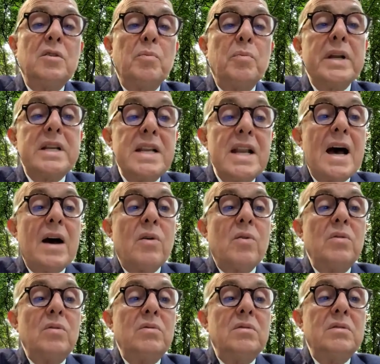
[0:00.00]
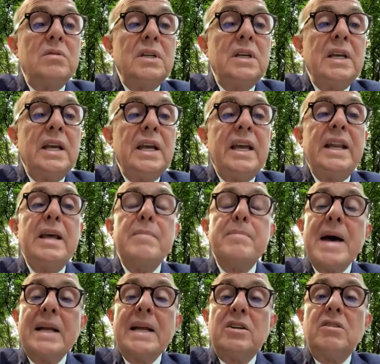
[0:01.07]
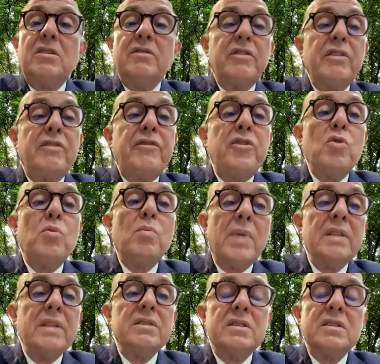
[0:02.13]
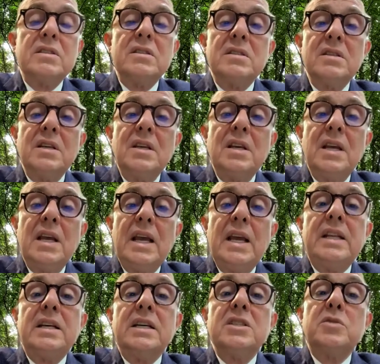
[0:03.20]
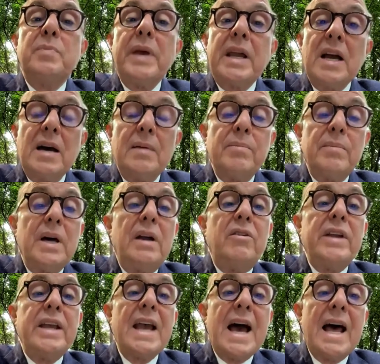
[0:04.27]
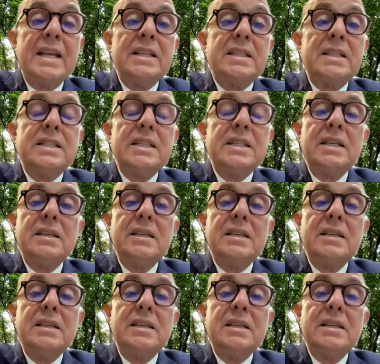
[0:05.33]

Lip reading: but now, in a matter of a few months, it has become a reality.